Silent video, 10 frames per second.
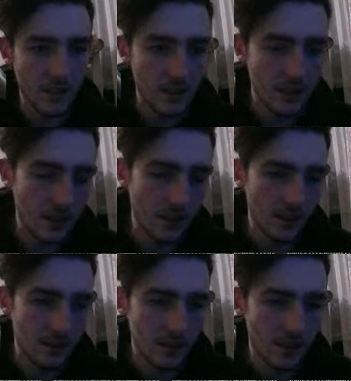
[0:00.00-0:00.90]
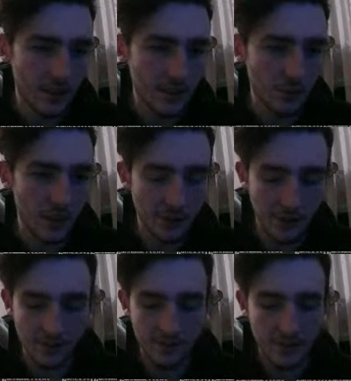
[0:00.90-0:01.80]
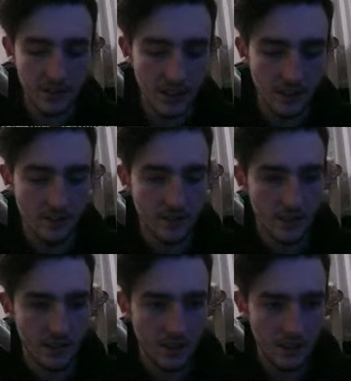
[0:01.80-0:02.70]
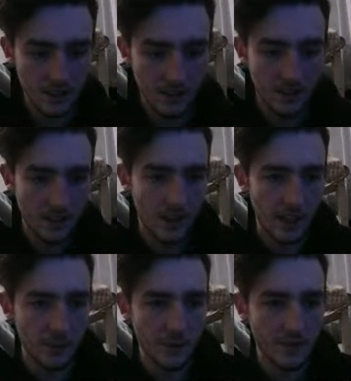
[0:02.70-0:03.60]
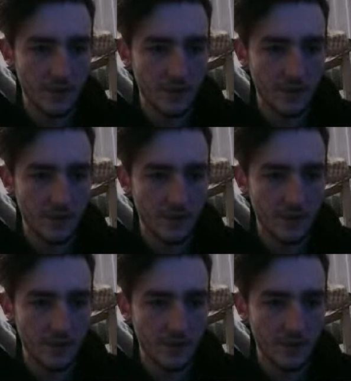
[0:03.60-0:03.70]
Huh. Oh, it's a renderer. Dot enabled